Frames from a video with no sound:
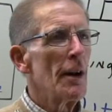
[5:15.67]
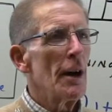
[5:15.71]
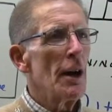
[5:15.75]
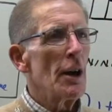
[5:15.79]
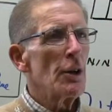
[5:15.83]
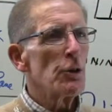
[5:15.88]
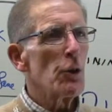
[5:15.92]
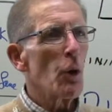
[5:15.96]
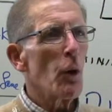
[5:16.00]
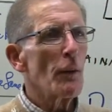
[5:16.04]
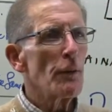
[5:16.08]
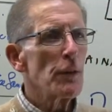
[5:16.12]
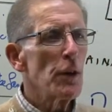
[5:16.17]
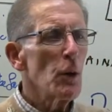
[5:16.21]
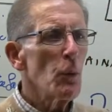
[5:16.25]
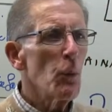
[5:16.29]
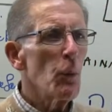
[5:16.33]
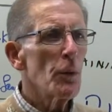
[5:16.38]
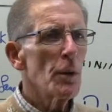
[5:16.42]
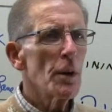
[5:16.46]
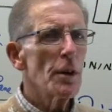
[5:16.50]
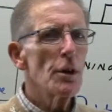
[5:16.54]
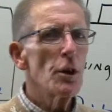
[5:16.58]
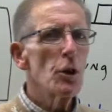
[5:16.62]
So if you
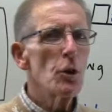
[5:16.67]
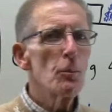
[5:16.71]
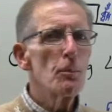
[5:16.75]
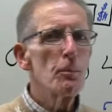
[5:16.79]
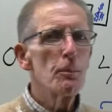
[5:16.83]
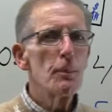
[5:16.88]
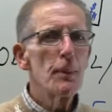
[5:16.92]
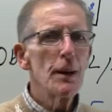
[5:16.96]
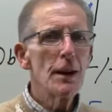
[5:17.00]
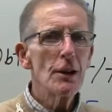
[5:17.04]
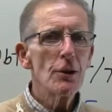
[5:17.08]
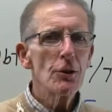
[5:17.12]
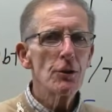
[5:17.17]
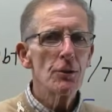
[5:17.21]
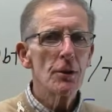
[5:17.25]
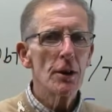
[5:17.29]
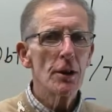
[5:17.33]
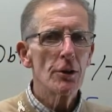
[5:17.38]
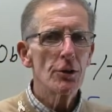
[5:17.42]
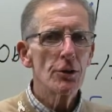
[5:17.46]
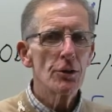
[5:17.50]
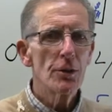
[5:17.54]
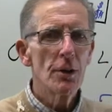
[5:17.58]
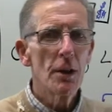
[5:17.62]
want to do
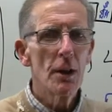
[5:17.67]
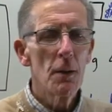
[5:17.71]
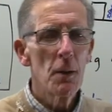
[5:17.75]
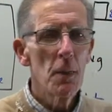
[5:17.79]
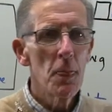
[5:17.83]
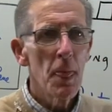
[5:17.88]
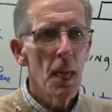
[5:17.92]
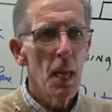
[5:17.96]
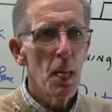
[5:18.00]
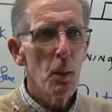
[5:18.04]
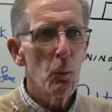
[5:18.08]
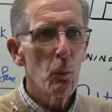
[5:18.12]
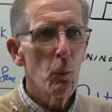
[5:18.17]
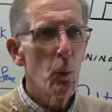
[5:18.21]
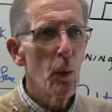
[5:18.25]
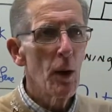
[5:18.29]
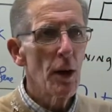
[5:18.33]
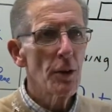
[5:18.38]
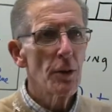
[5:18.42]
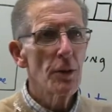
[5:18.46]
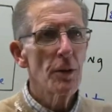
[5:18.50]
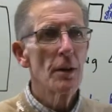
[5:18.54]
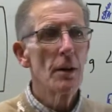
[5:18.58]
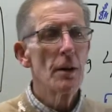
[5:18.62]
business
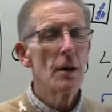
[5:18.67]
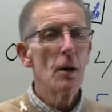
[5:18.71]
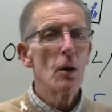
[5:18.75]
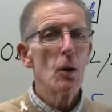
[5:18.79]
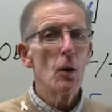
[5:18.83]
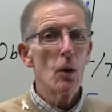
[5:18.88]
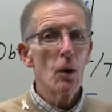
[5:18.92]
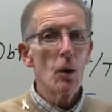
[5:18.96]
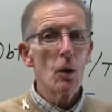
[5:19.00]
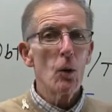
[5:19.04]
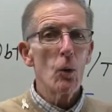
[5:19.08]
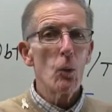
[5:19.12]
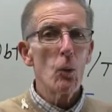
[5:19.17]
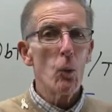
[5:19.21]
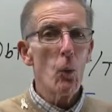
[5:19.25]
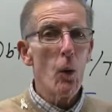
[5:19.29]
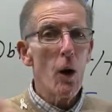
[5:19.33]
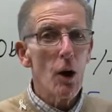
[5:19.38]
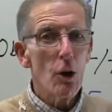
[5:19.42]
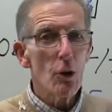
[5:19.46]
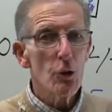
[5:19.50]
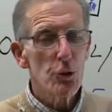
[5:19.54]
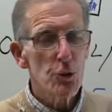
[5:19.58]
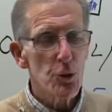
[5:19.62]
with
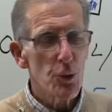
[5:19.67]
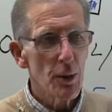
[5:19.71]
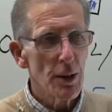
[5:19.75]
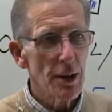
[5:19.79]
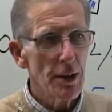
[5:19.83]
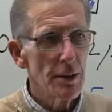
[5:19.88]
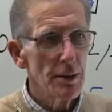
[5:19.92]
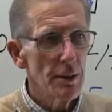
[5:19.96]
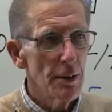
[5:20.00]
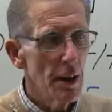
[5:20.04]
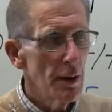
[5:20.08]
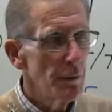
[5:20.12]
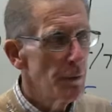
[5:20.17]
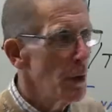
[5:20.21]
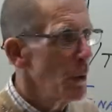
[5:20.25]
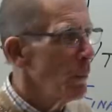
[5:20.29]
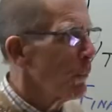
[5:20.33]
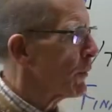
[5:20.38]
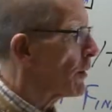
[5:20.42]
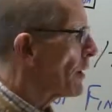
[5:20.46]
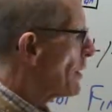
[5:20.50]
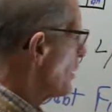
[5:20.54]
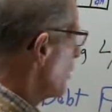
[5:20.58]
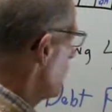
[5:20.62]
Wall Street, if you
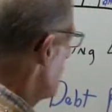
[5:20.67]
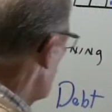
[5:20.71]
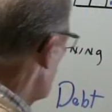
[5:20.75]
want to do